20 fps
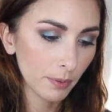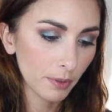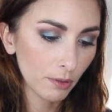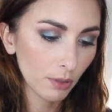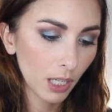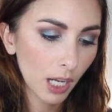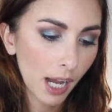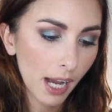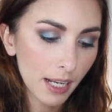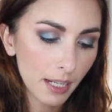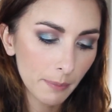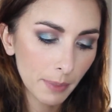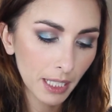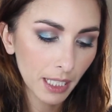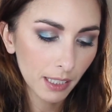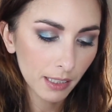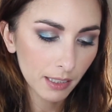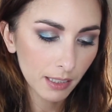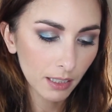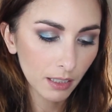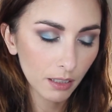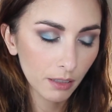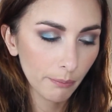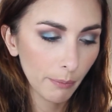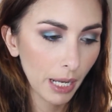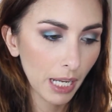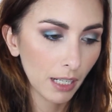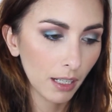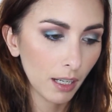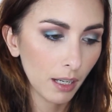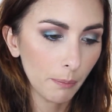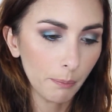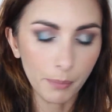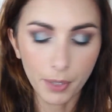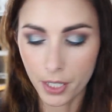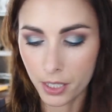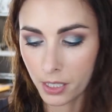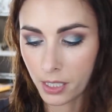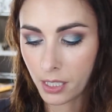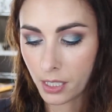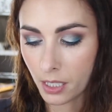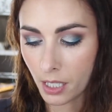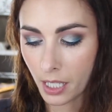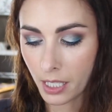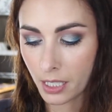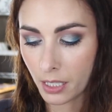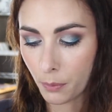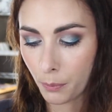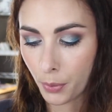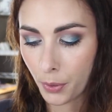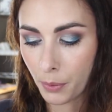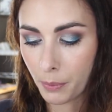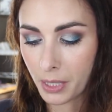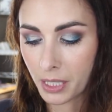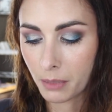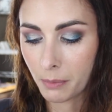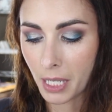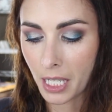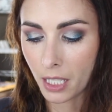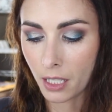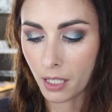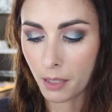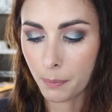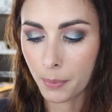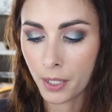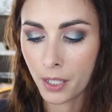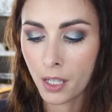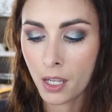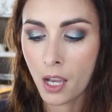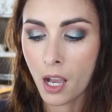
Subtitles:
which would kind of be considered makeup, but I didn't put them in the makeup.